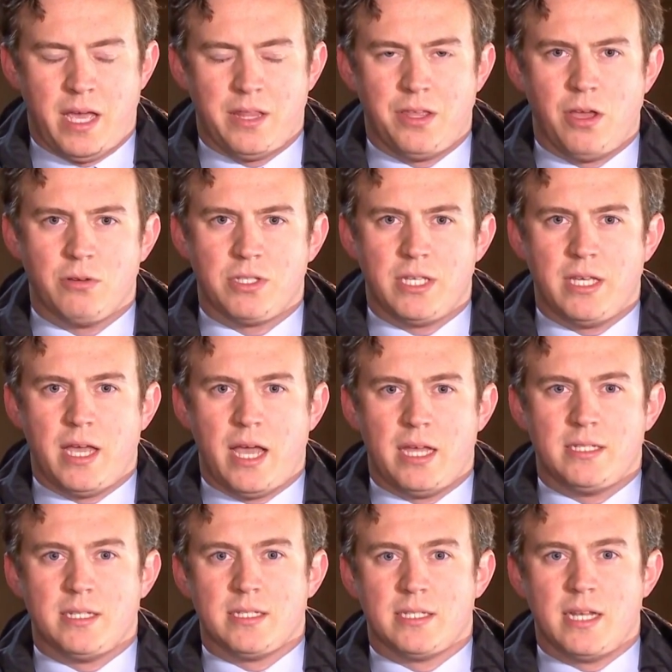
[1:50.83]
And the
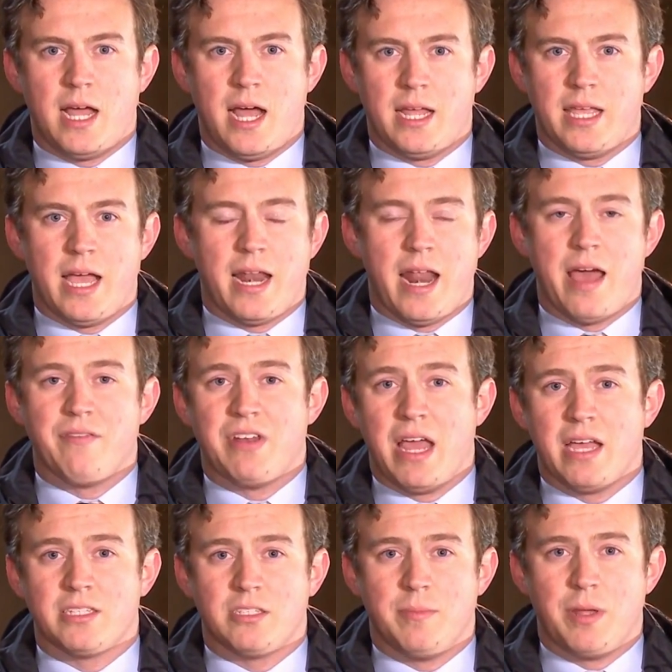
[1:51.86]
OTA does not yet have
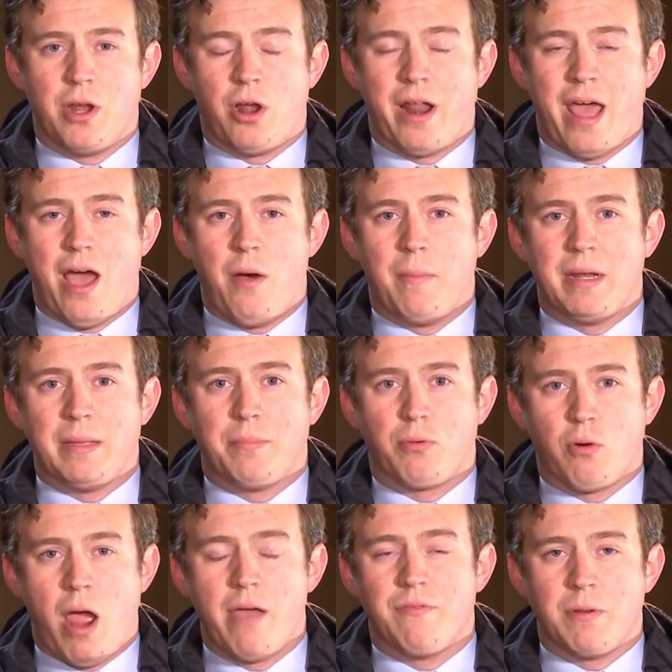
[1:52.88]
an estimate on how many
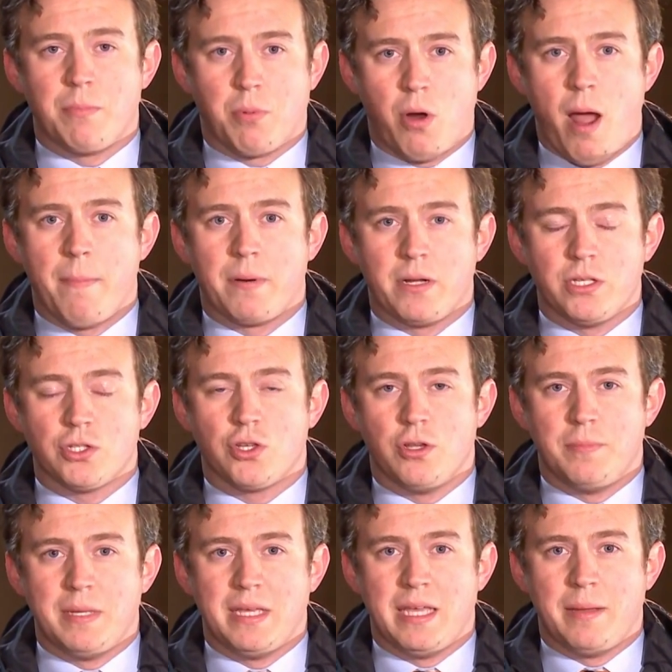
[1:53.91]
private properties
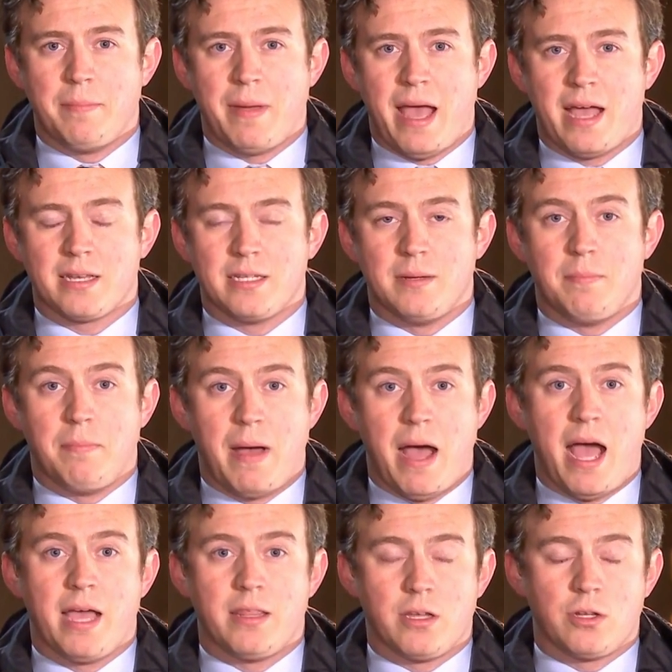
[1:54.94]
could be impacted
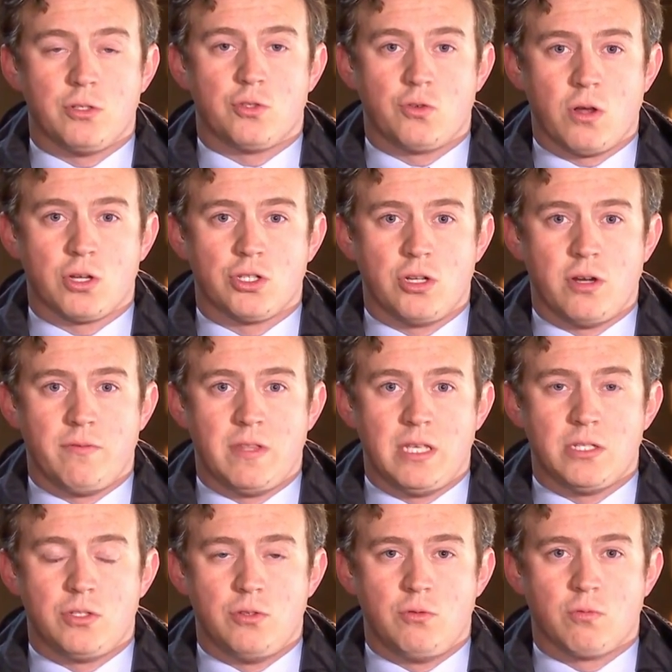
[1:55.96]
by the construction of
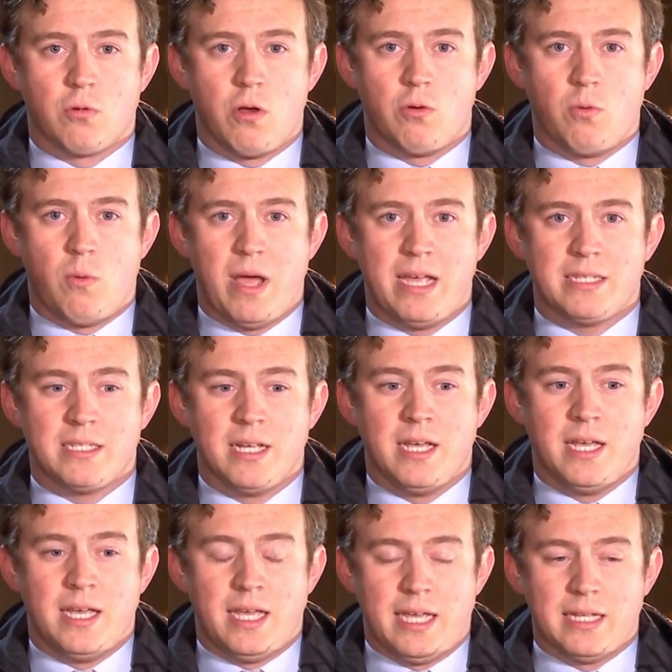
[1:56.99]
these new roadways.
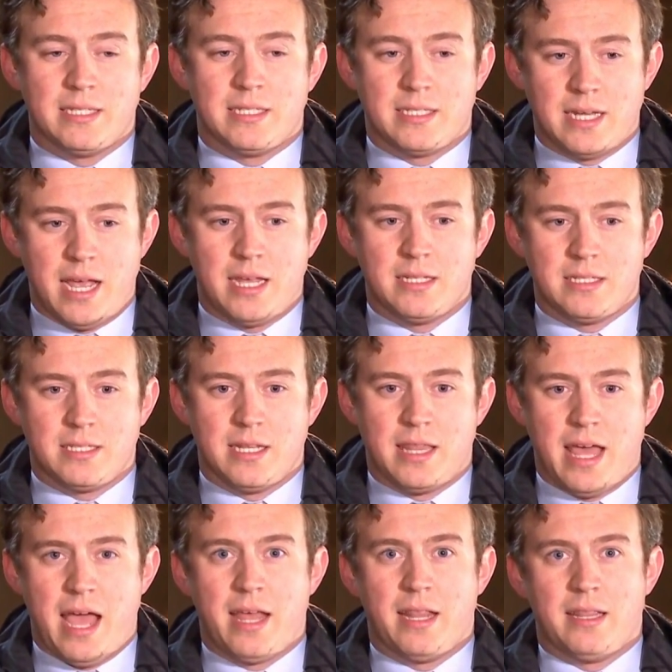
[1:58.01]
It says
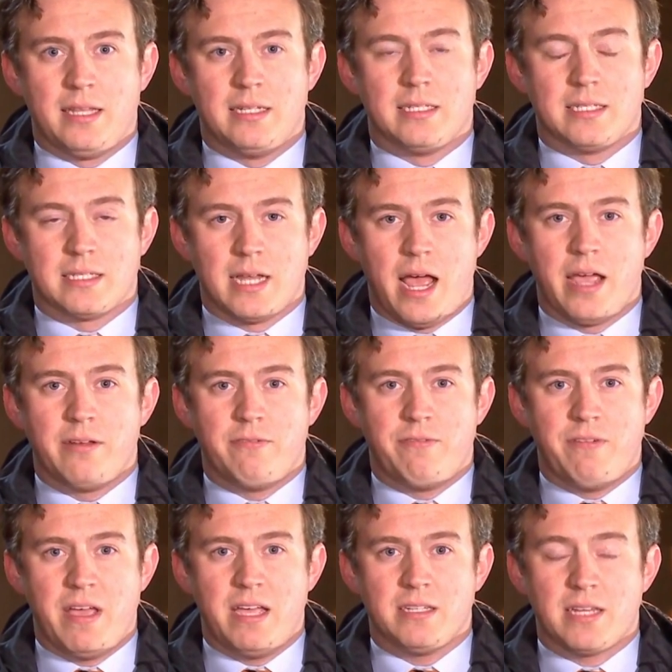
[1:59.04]
that the design
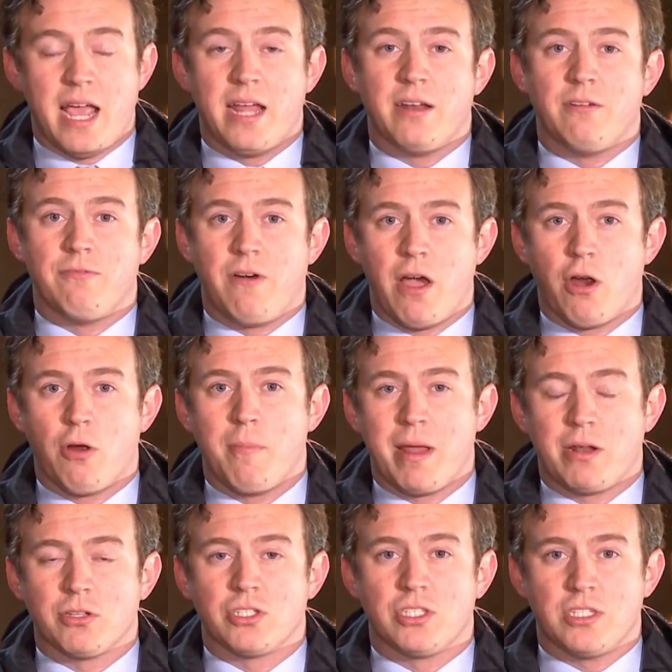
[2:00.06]
phase and
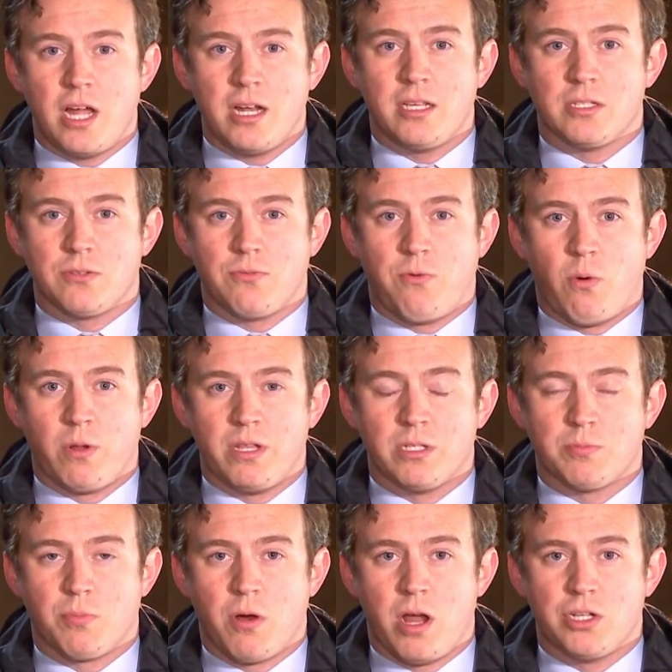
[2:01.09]
environmental studies for
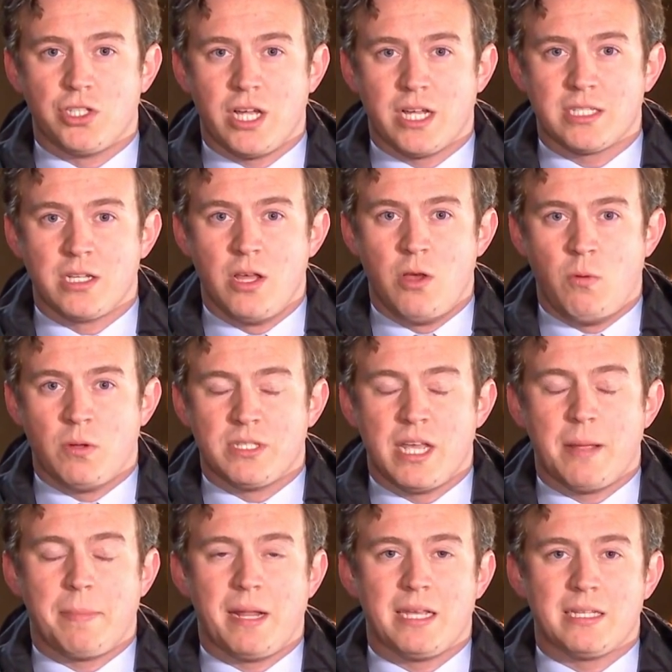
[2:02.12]
these projects will
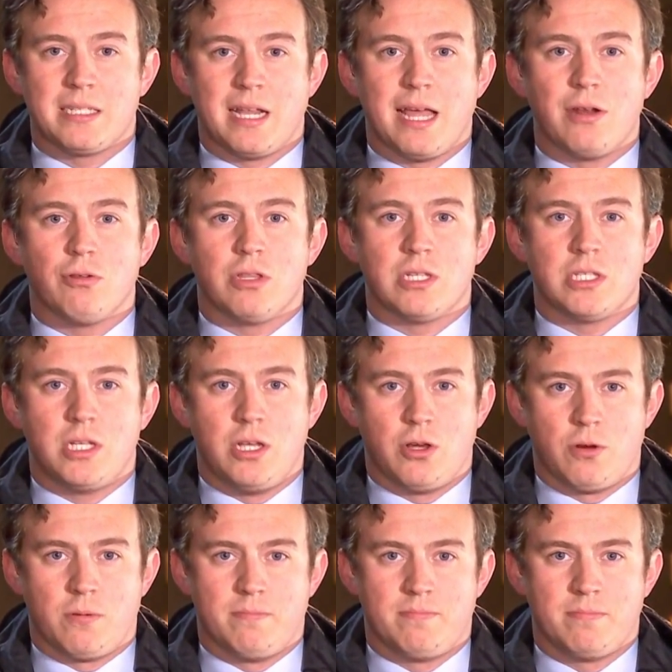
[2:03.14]
take place later this
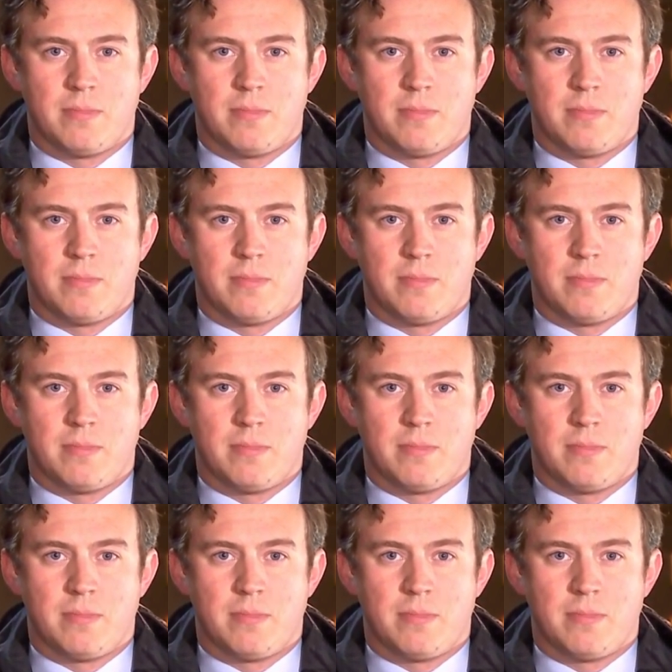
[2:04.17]
year.